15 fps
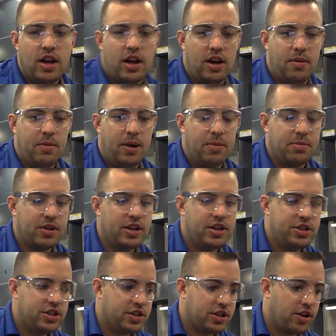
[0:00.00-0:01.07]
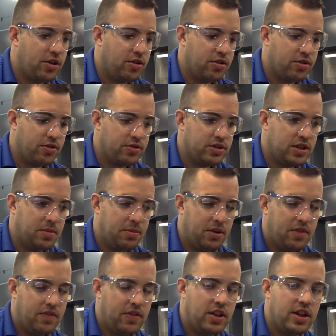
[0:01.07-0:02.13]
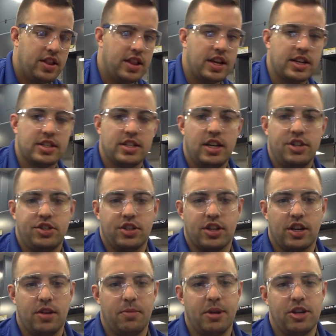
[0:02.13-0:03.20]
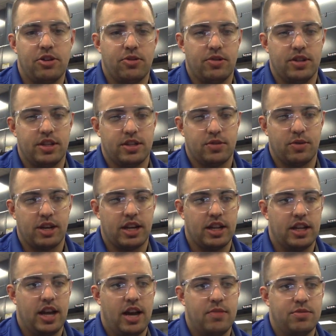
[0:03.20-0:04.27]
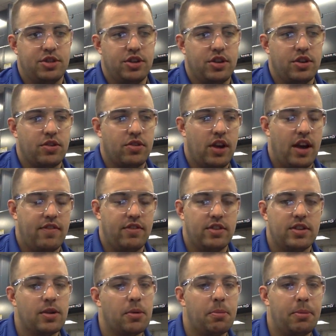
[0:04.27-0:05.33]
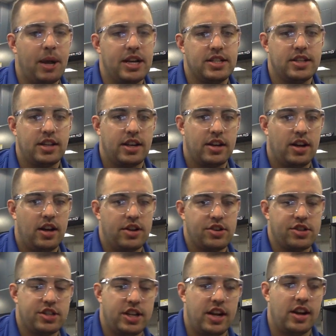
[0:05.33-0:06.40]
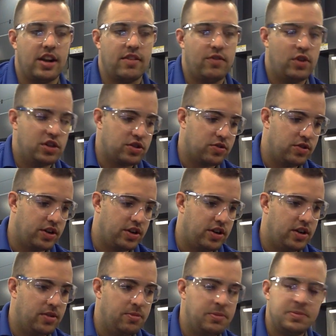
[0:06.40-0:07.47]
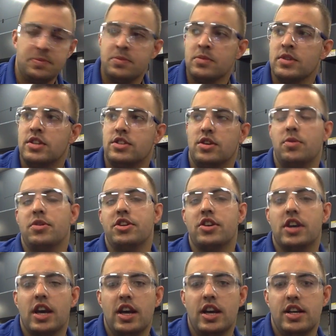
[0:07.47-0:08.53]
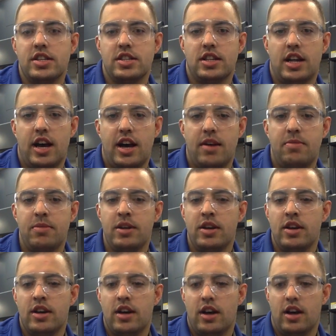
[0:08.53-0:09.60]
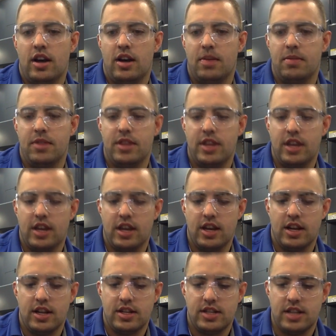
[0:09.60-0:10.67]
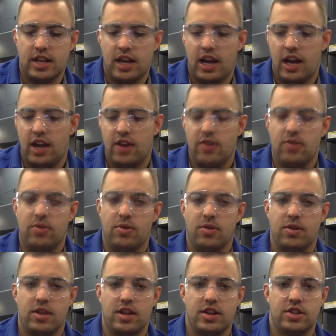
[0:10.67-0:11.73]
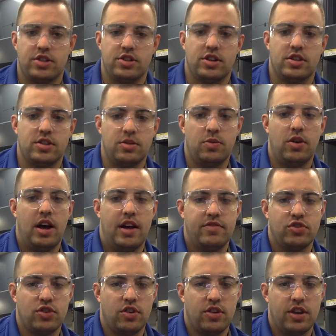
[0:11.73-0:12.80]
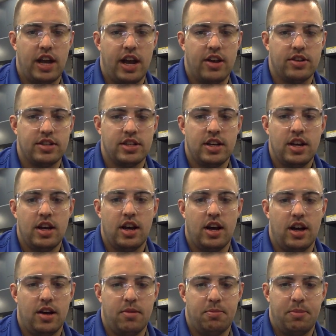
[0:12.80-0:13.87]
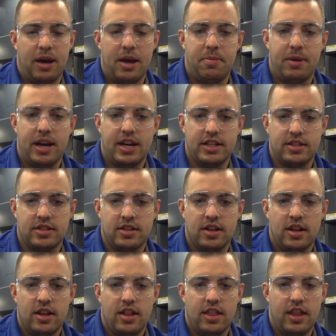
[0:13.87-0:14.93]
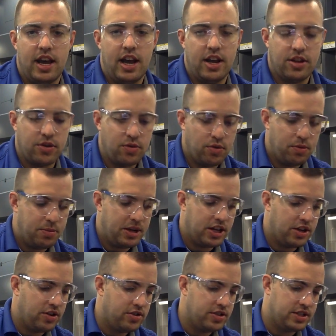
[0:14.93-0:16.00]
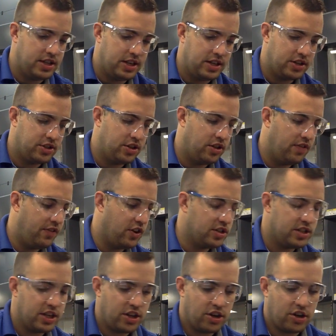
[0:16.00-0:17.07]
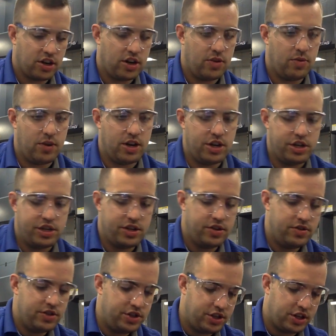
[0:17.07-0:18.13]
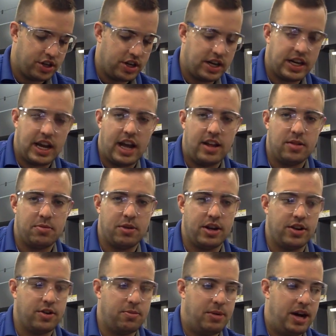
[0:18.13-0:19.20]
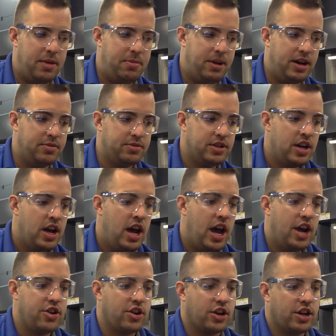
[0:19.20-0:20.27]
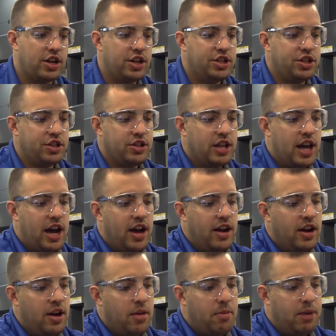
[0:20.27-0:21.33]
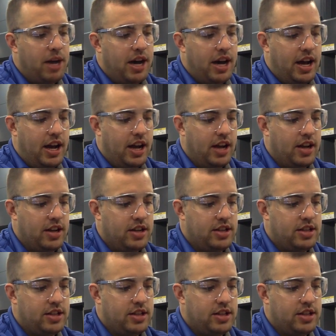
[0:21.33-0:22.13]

I'm going to just go through some of the things that you're going to be doing this week in lab so you have a little basic understanding of what's going on. So when you get into lab, the TA or the instructor will have drawn out pipettes that you will be using. So the first thing you're going to want to do is you're going to calibrate your pipettes, and you're going to do that by